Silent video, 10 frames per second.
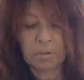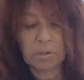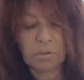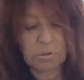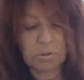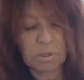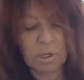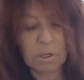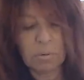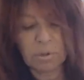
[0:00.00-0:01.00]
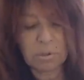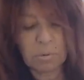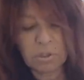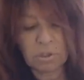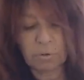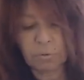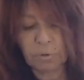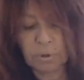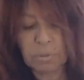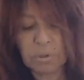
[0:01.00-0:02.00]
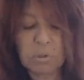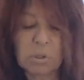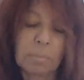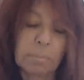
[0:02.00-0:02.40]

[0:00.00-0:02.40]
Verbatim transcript: They do see you as wish fulfillment.